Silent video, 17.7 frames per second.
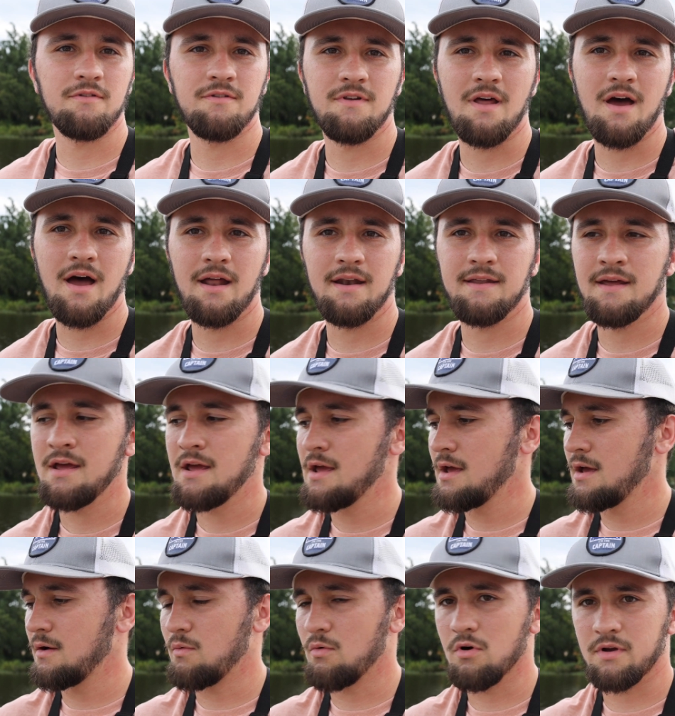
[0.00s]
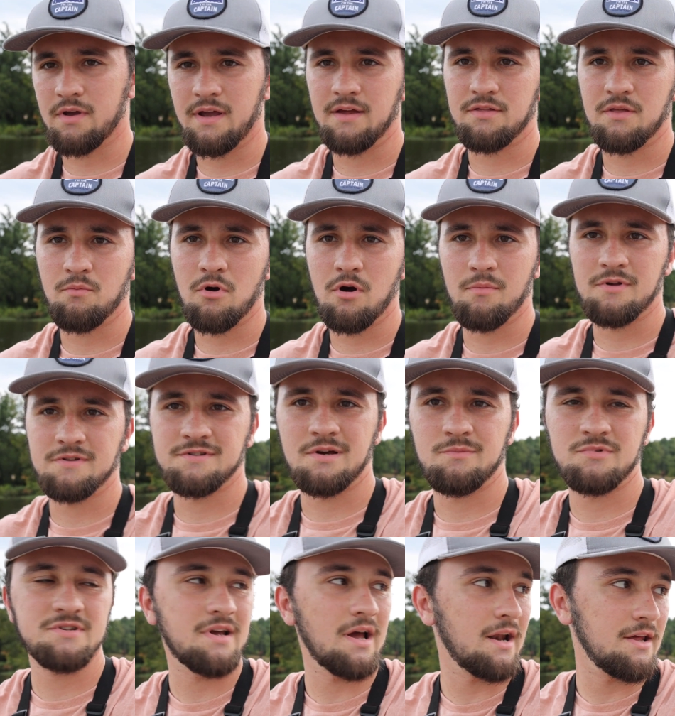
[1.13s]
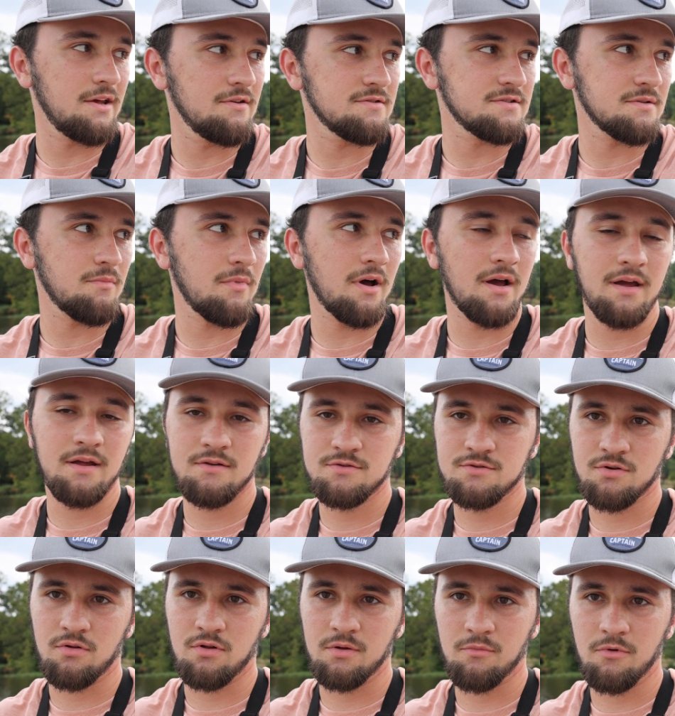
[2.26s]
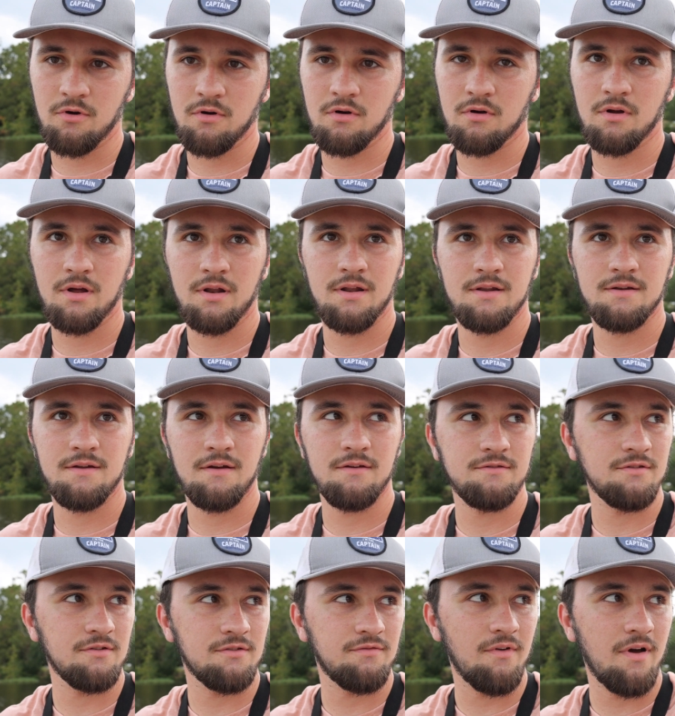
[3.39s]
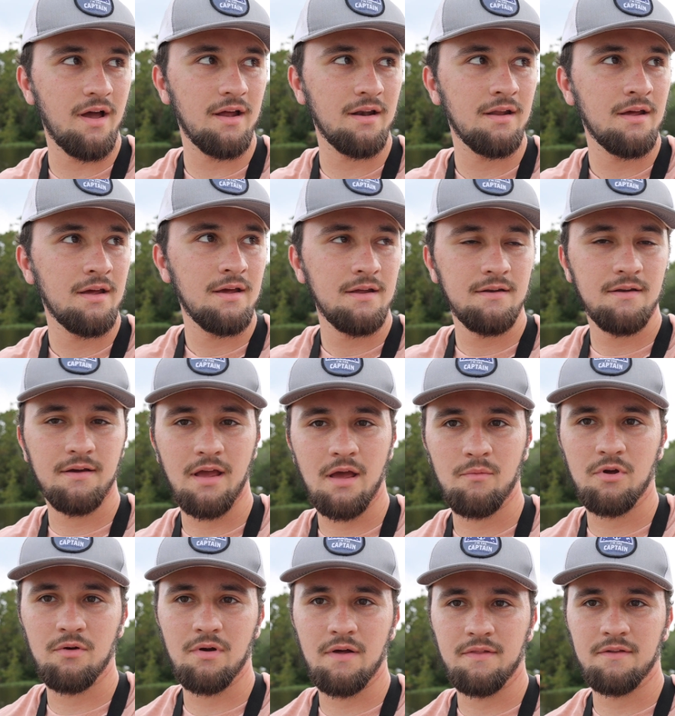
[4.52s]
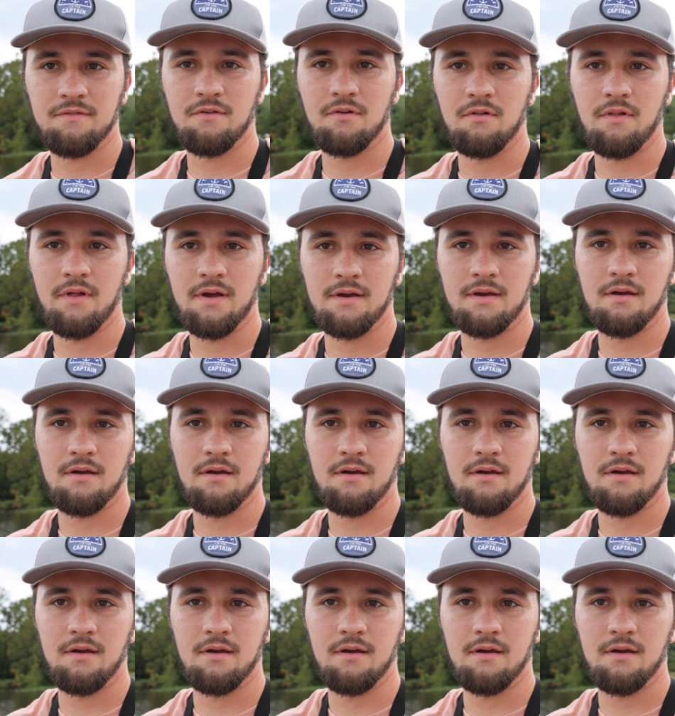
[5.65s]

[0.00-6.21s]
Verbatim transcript: is not working at the moment, so I'm just kind of using my trolling motor and it does just fine to get me around this little lake